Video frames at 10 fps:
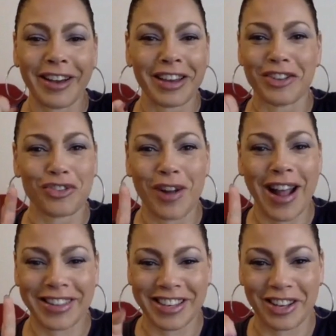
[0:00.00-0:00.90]

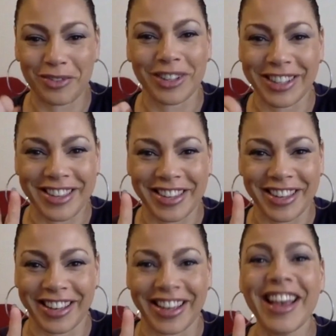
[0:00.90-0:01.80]
contracting and
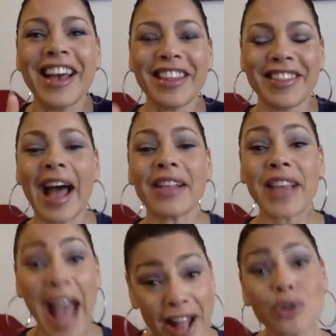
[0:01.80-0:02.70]
releasing.
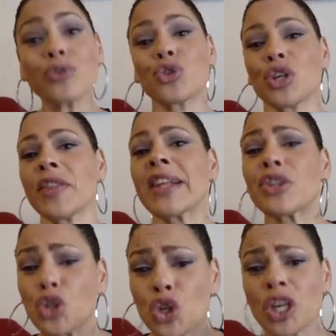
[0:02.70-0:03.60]
That's energy,
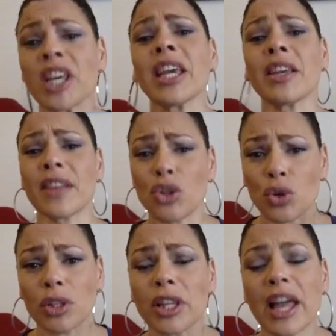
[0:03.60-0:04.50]
that's chi, that's
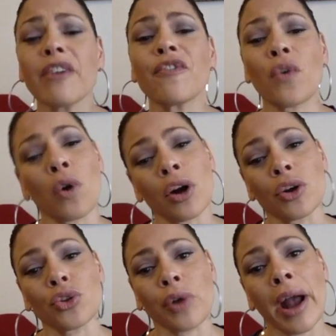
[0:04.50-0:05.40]
your life
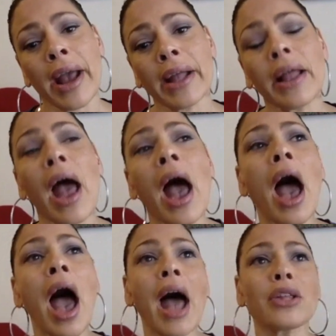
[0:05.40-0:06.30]
force, right?
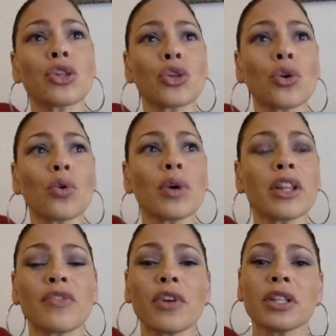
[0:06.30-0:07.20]
And so
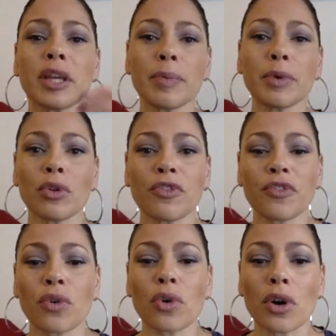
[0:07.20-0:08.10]
it's very typical
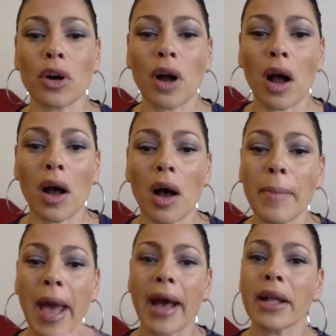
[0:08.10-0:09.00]
for a
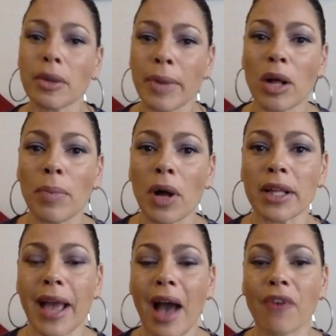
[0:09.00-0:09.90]
male
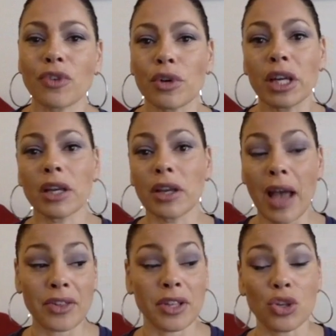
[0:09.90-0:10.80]
body, after he
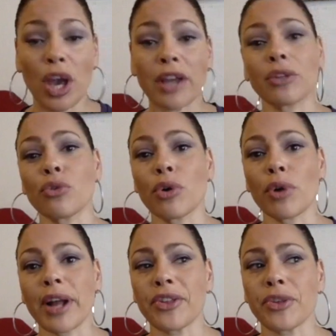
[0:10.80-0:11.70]
has an ejaculatory
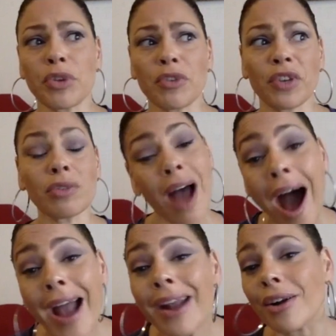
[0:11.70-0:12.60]
orgasm, to feel
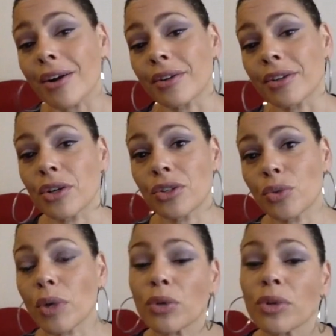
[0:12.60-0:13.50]
tired, to
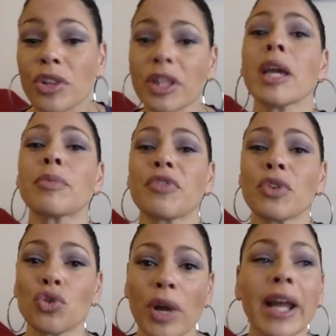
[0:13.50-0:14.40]
want to go to sleep, to
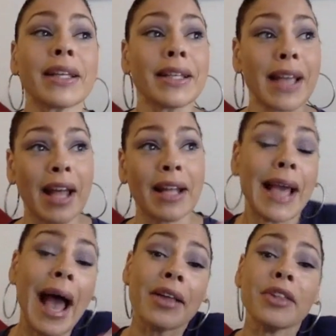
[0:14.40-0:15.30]
feel drained. And
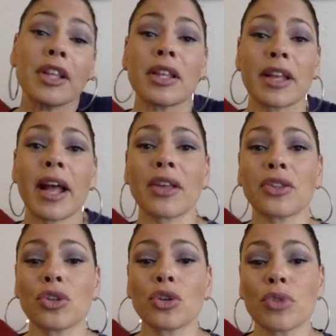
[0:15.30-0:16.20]
yes, that has
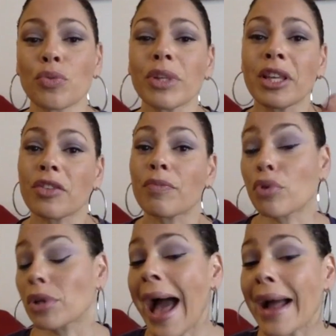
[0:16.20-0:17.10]
to do with the release of
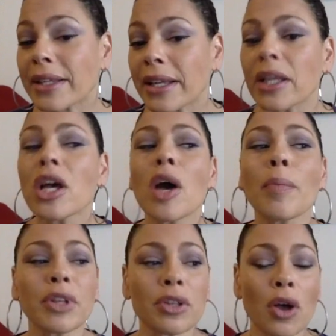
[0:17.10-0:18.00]
prolactin,
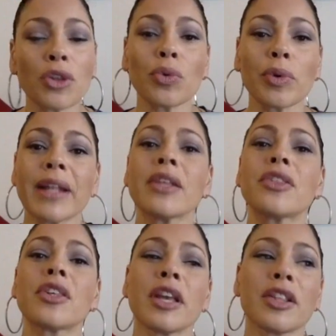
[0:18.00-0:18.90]
but it also, again,
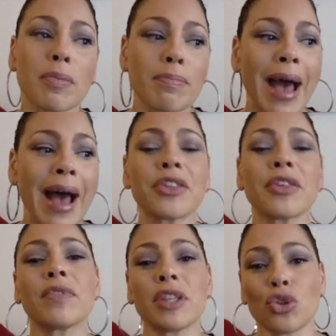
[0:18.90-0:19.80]
it's a
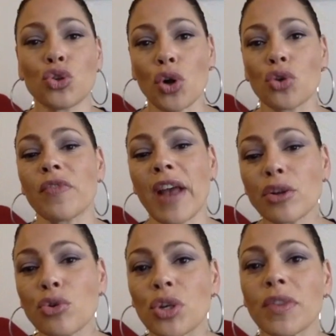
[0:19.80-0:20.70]
massive discharge of
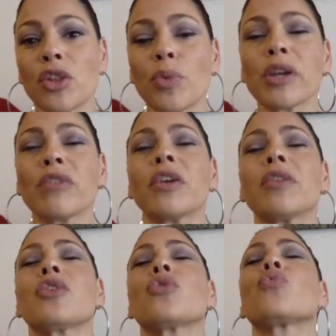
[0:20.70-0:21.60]
energy. That's why you feel
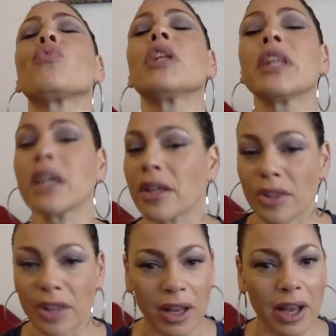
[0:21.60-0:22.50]
this
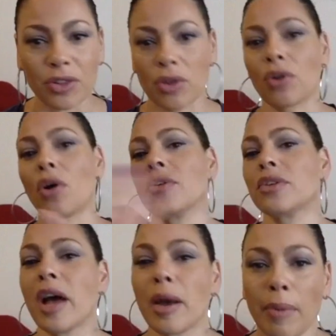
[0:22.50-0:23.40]
release. Like guys talk all the
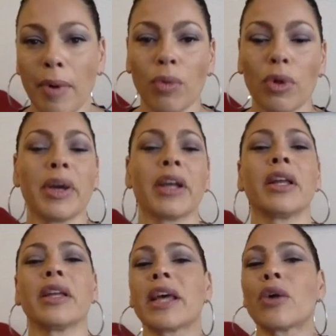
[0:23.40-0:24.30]
time about, well, am I going
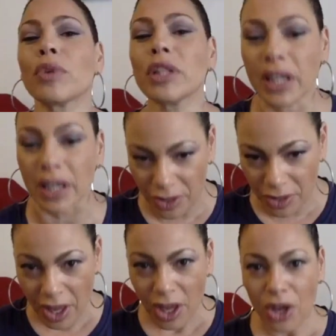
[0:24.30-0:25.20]
to get that
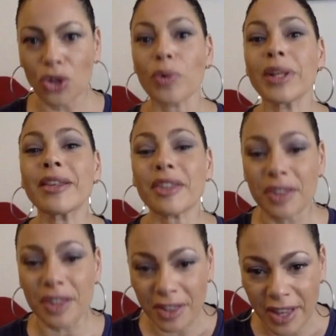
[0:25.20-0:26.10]
release? So it is a
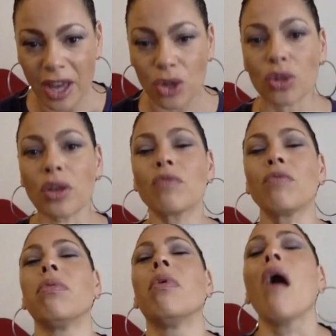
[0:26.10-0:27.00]
sensation of
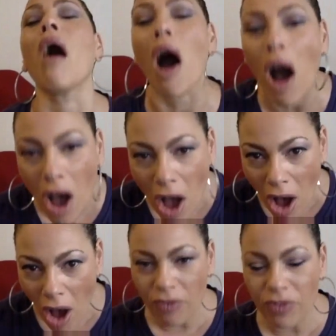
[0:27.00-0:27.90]

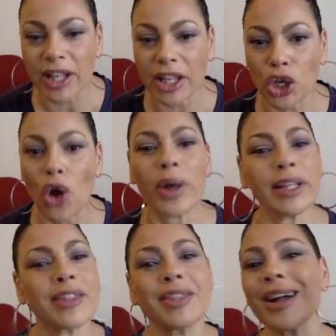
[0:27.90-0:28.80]
letting go.
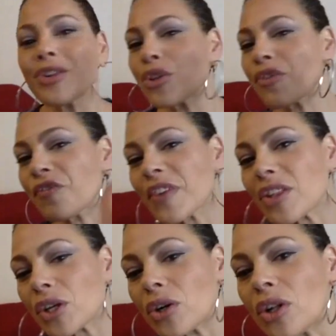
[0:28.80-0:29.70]
And it's not just
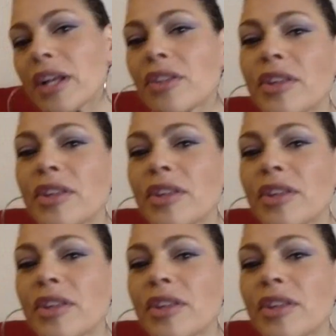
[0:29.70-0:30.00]
physical, it's